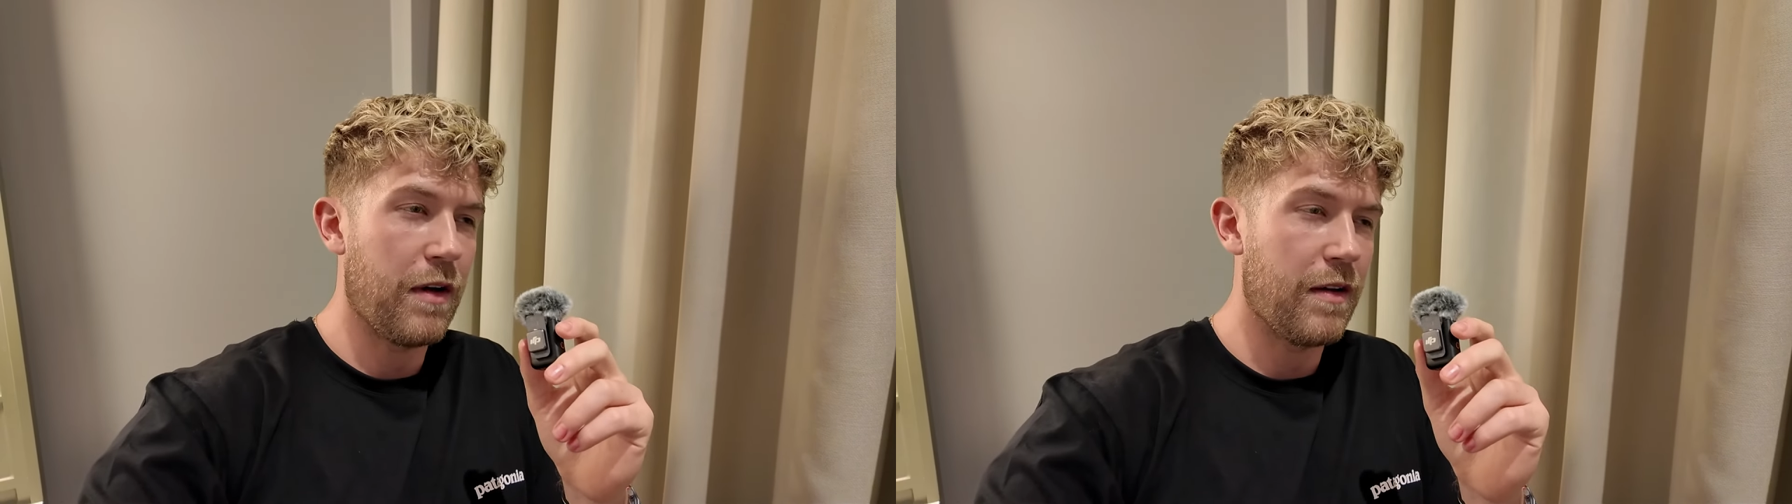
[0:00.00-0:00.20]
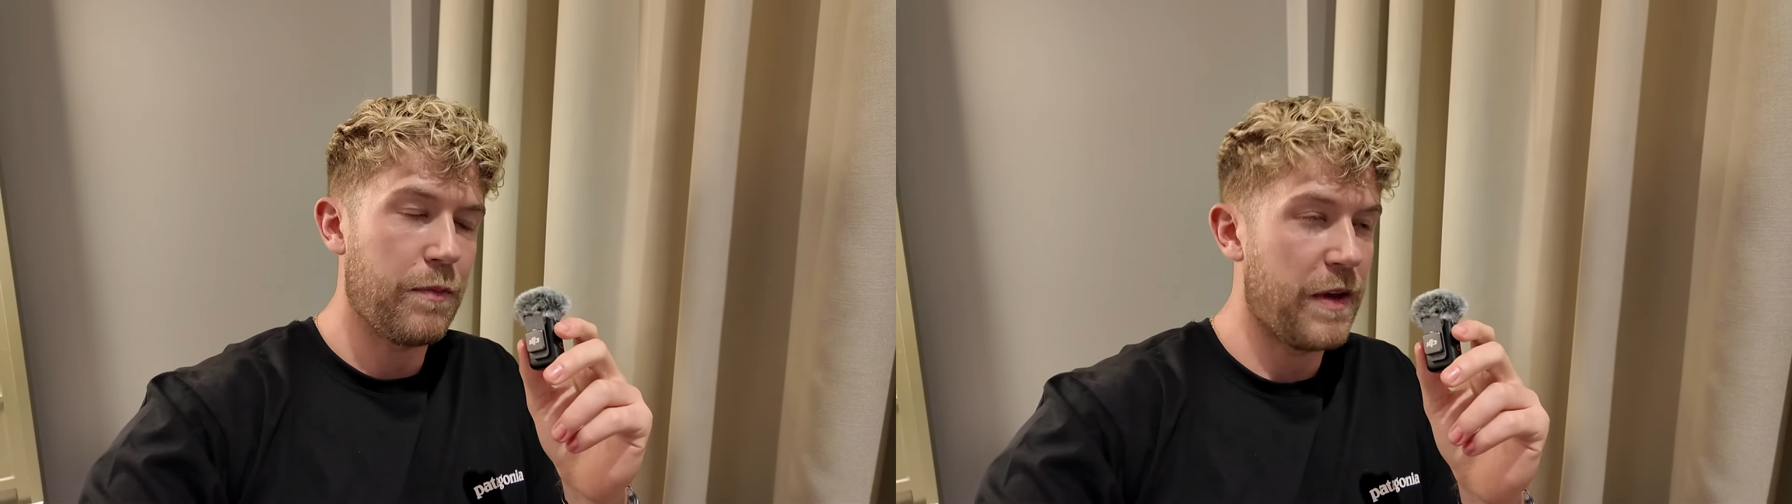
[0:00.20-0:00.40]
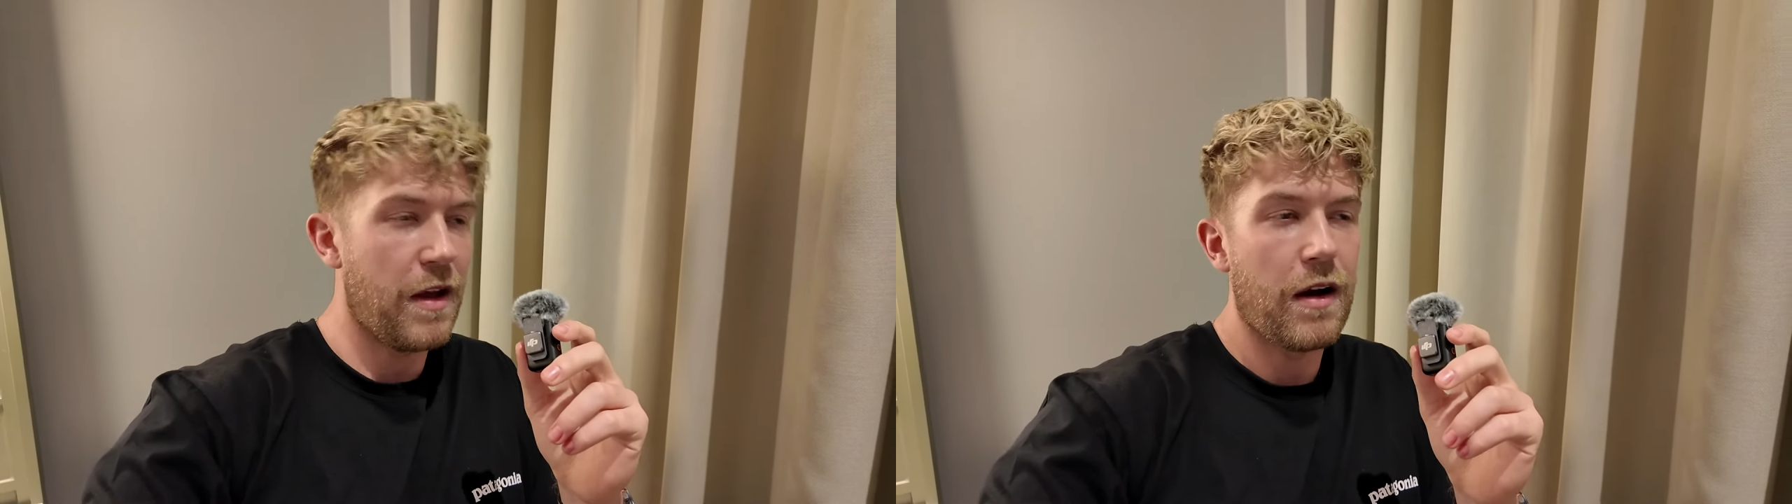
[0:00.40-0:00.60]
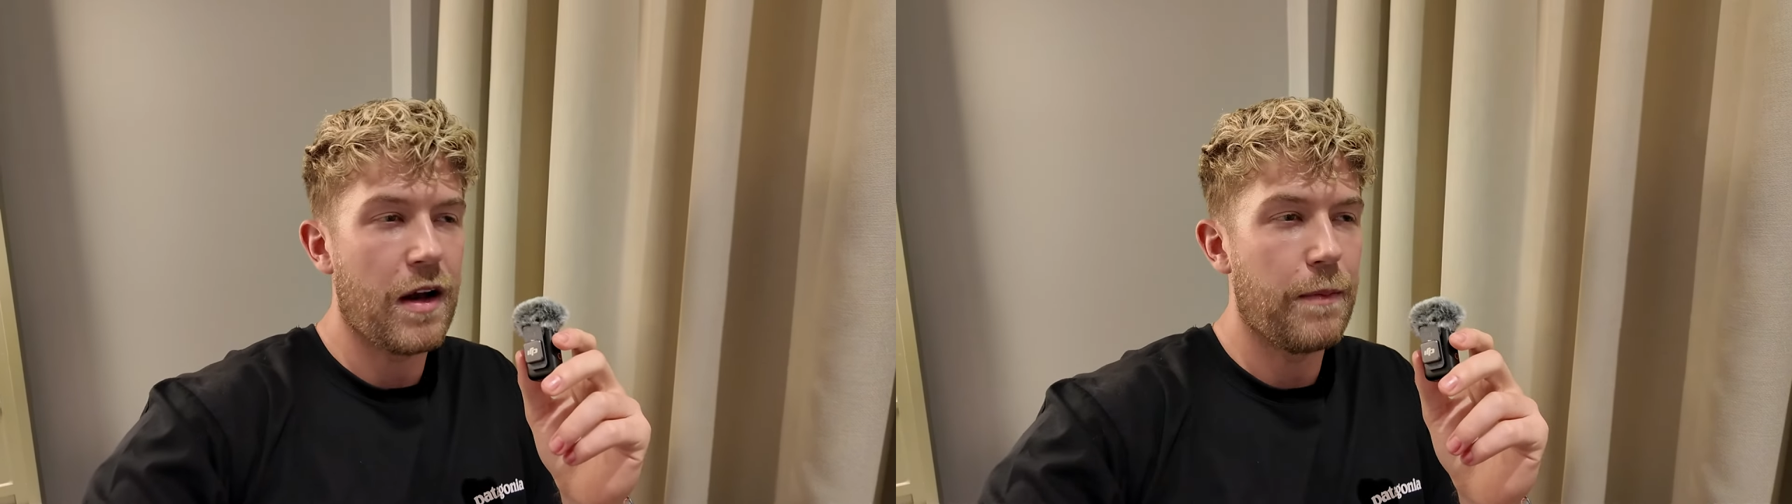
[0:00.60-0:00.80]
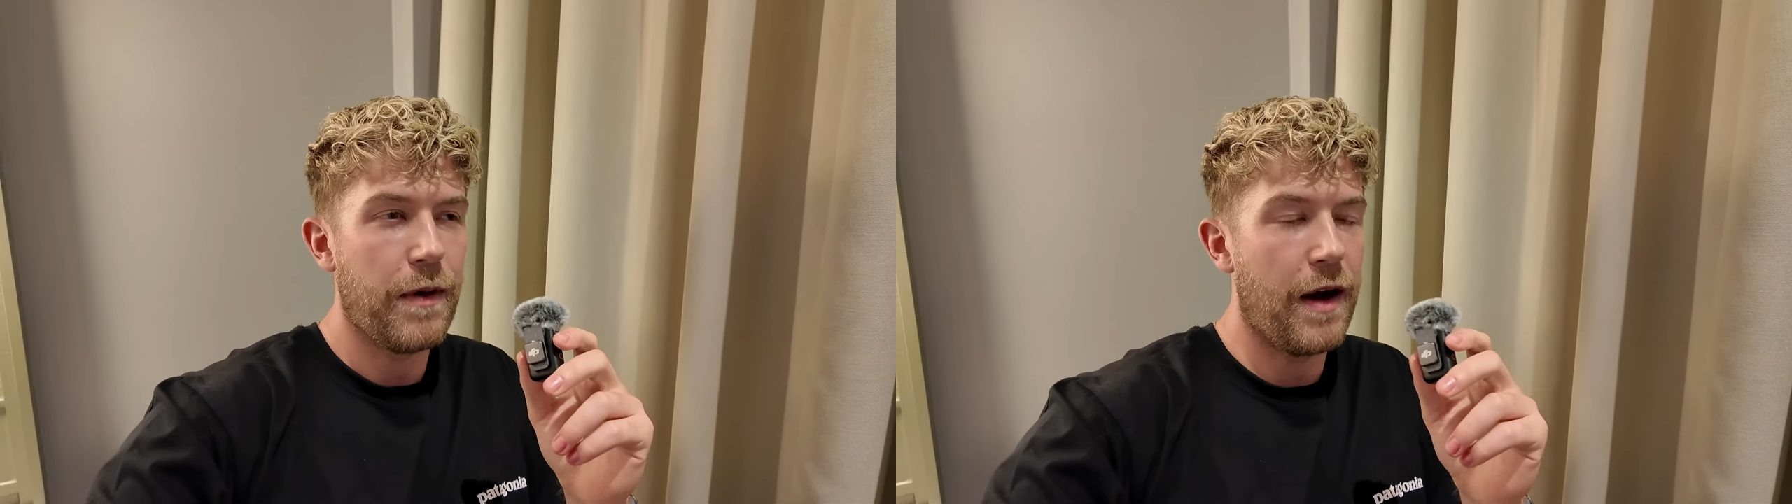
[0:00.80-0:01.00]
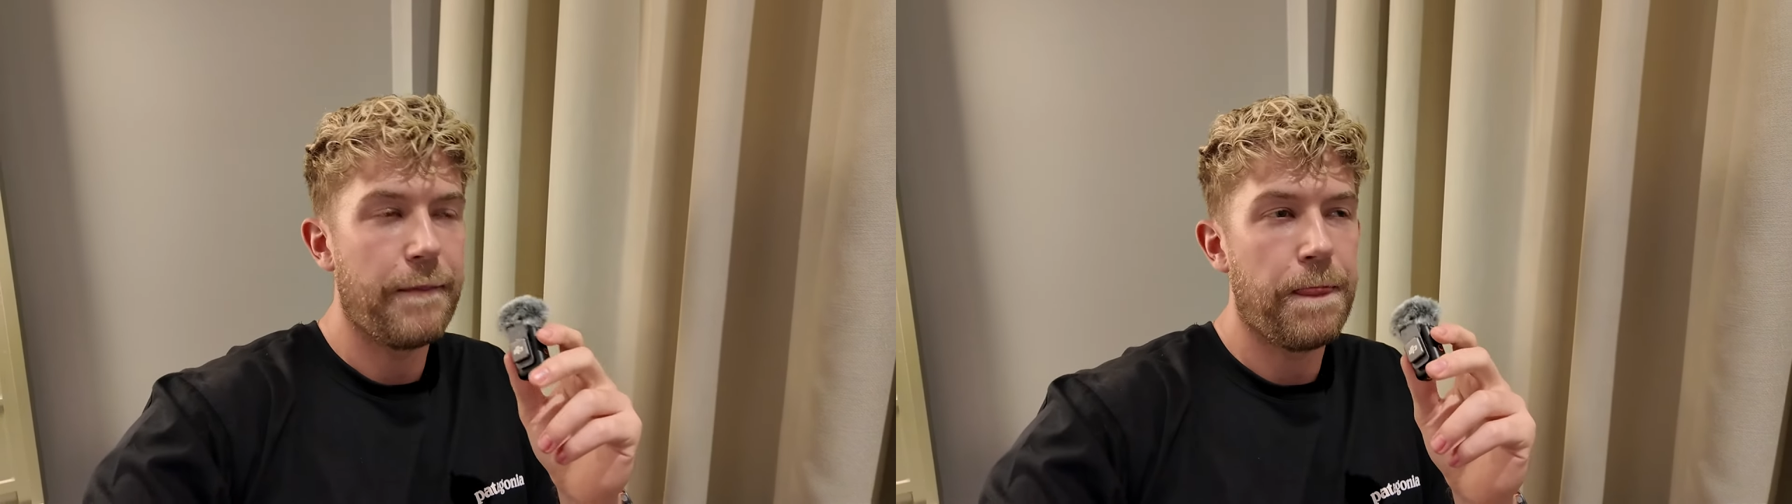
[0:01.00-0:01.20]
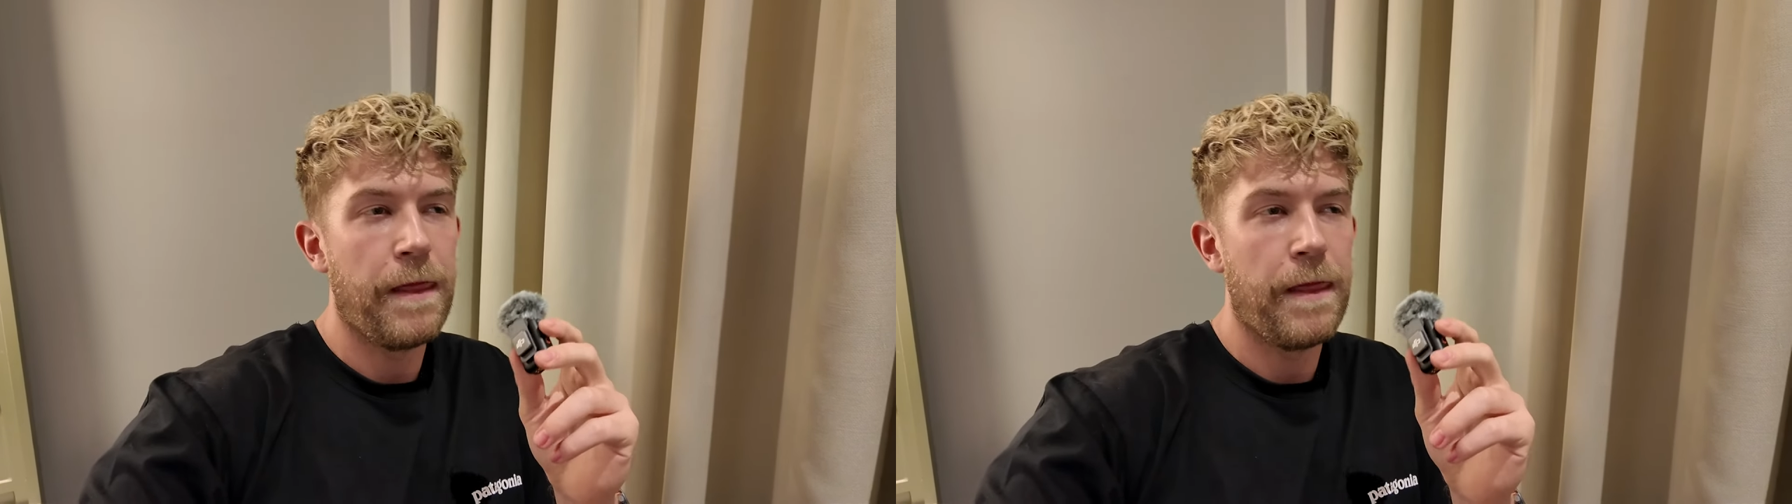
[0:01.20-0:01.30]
a bit younger, but